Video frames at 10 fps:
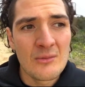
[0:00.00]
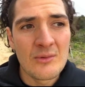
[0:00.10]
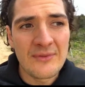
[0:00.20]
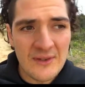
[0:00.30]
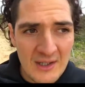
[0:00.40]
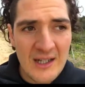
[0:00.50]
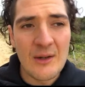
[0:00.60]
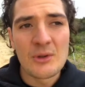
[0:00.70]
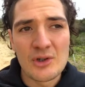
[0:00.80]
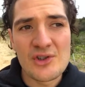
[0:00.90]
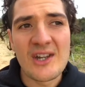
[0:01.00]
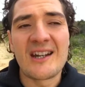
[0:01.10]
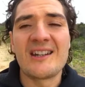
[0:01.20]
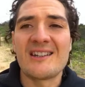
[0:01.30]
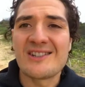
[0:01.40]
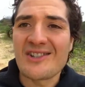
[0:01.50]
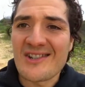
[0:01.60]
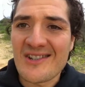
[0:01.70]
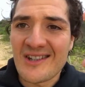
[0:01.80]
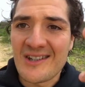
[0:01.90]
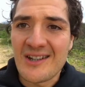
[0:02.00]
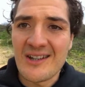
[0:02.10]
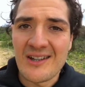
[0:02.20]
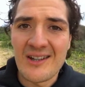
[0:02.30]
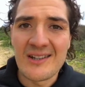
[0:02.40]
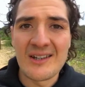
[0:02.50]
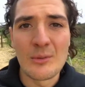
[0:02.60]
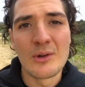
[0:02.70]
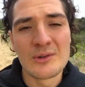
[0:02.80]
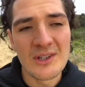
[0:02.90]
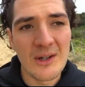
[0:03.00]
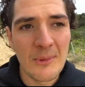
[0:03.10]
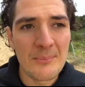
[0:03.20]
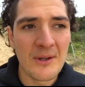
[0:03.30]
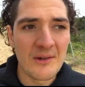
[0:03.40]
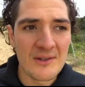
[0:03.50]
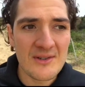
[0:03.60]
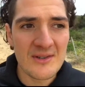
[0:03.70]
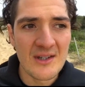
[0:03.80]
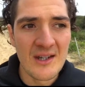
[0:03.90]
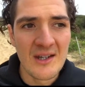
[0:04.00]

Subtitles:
we figured out, we got chatting, and then she said, yeah, well, my parents,